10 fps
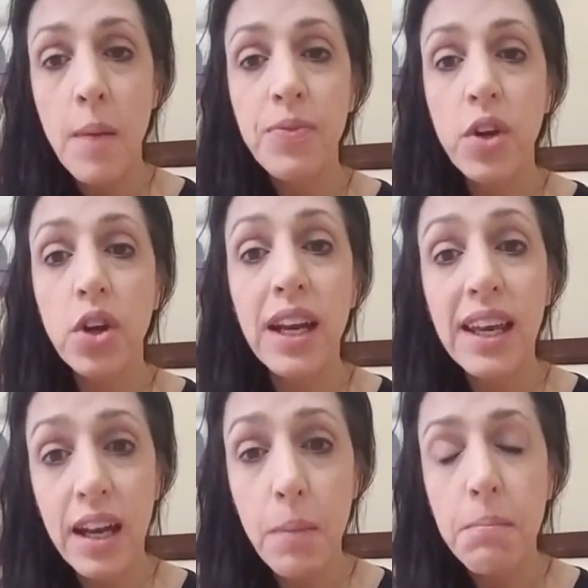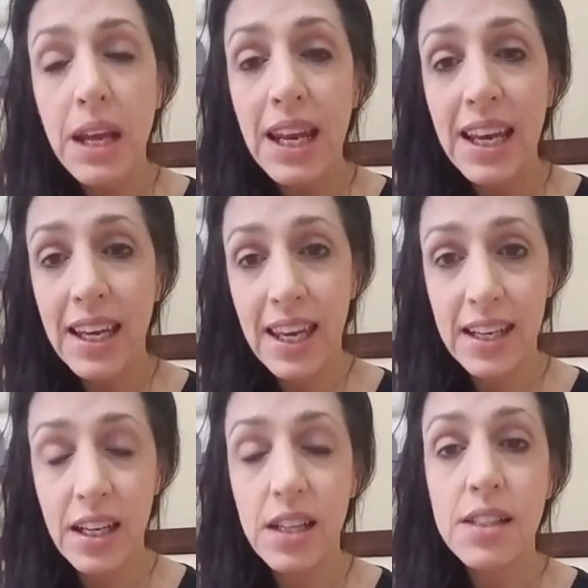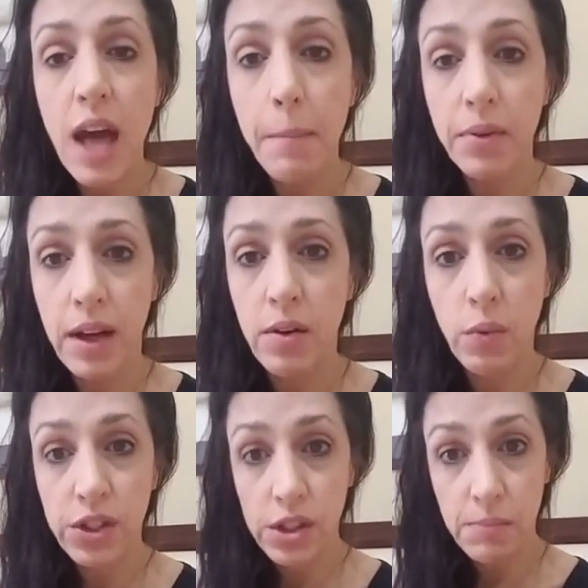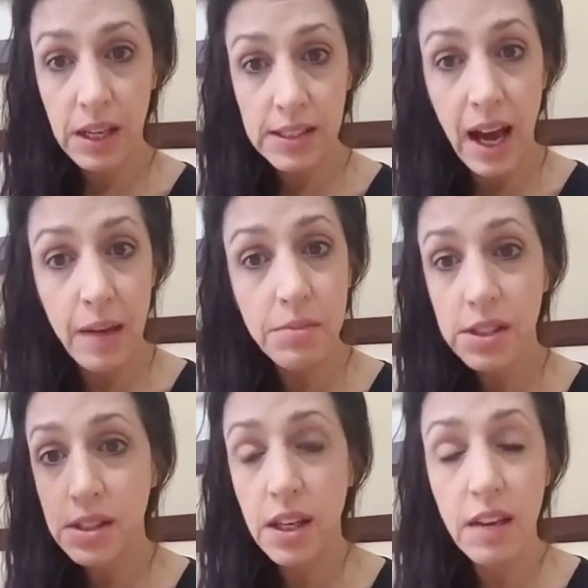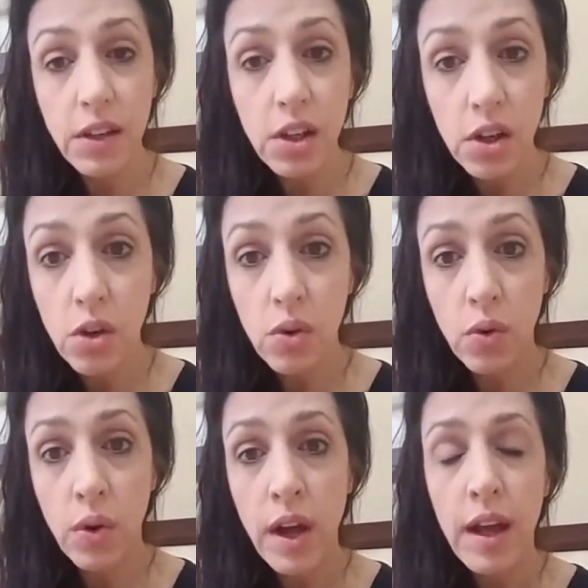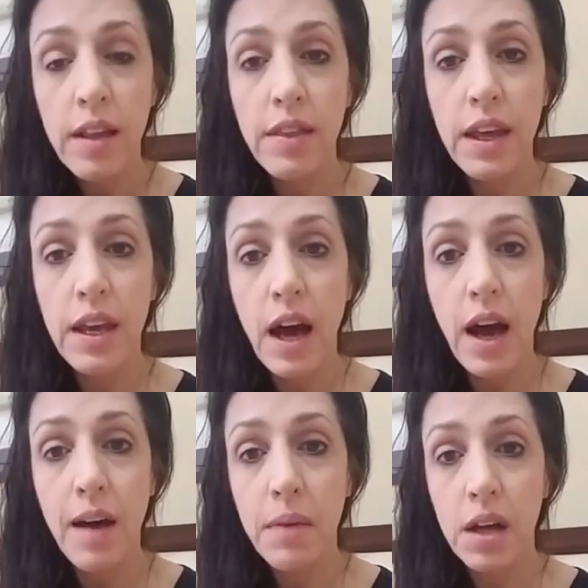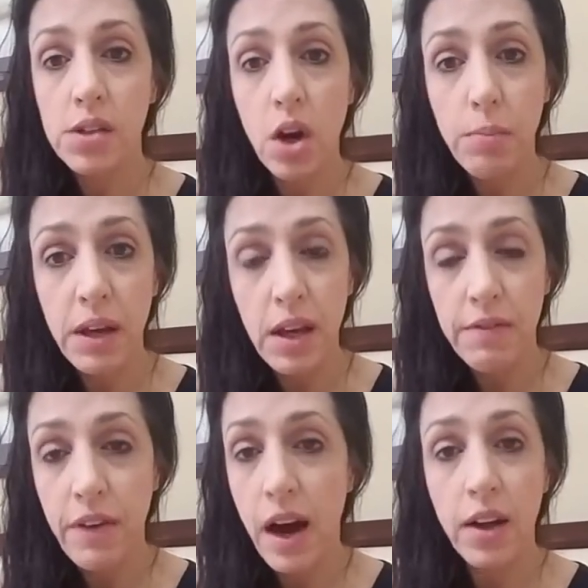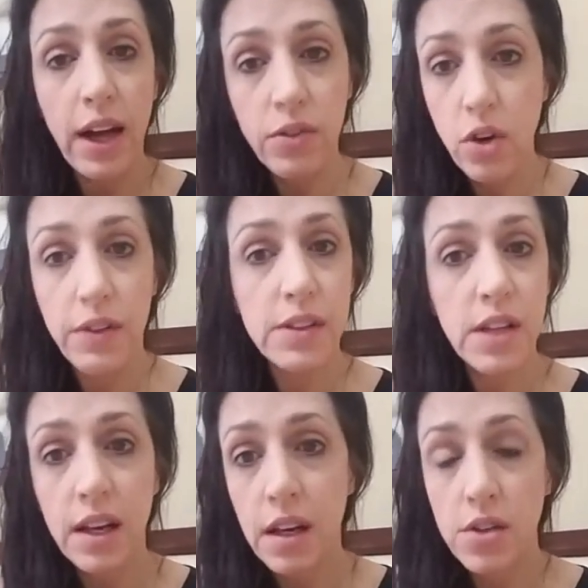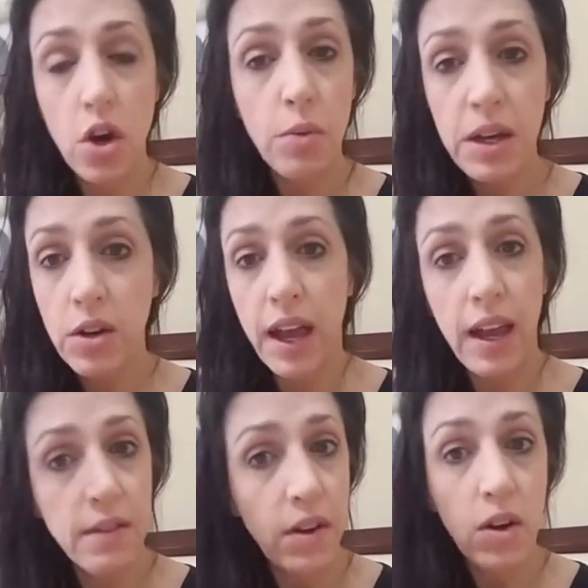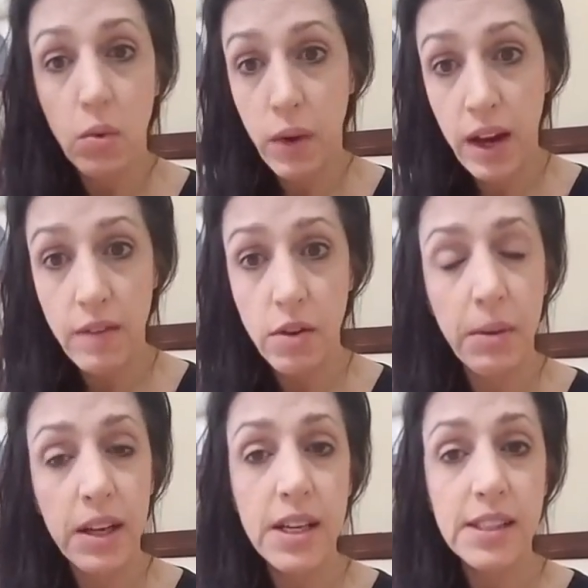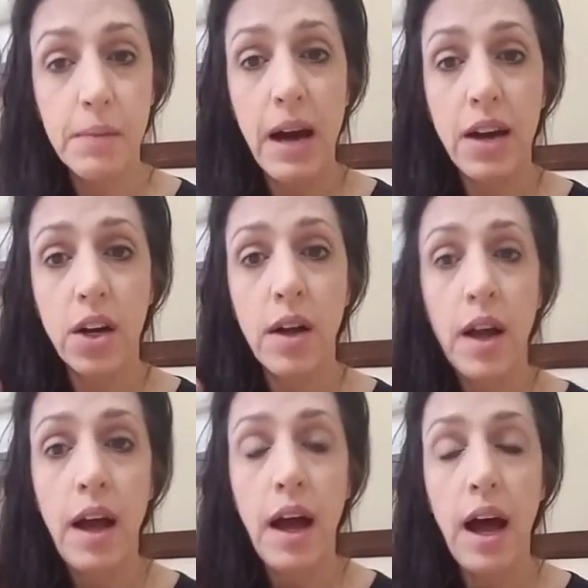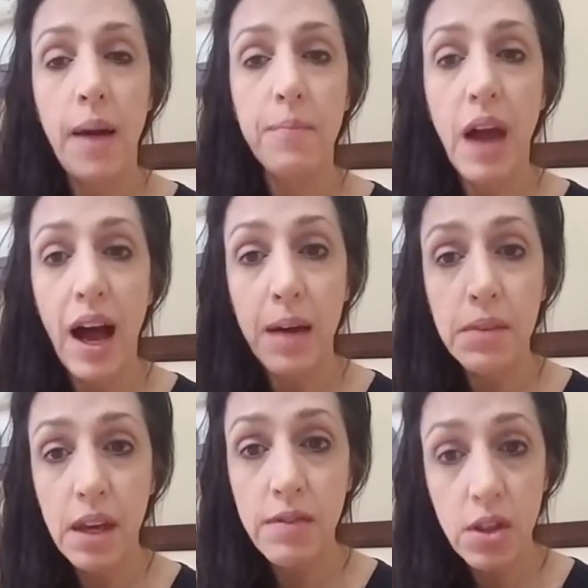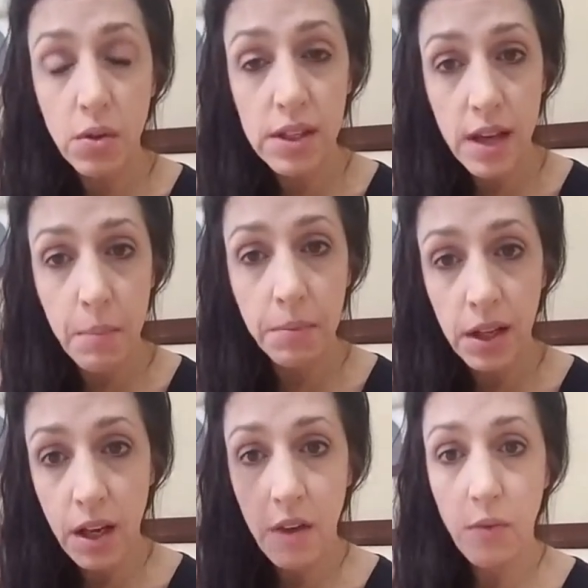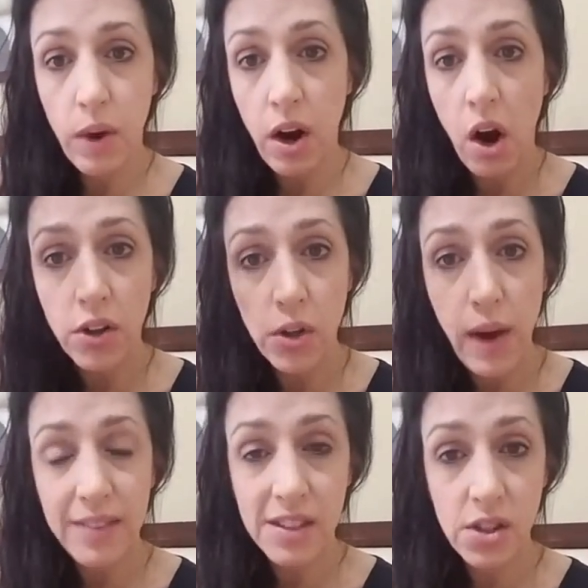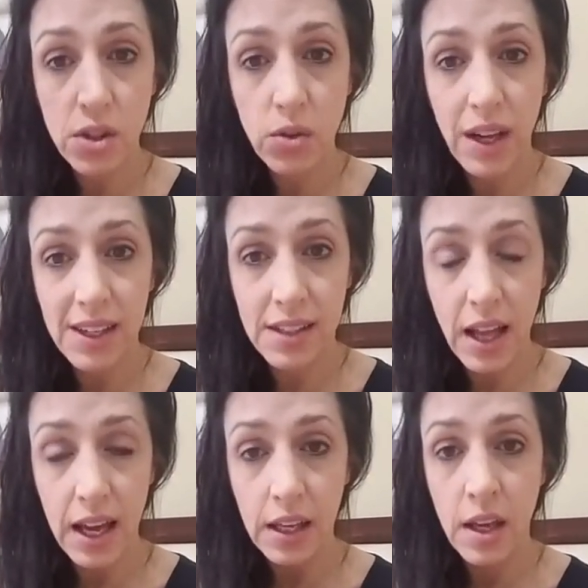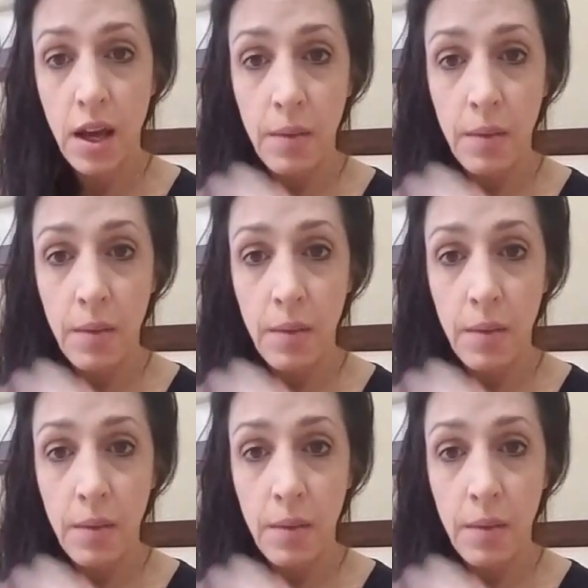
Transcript: You're going to get a media kit template, which means I'm just giving you the Adobe file. I don't know if it's done in Adobe or Canva or whatever, but it doesn't matter. I'm giving you the template of where all you have to do is like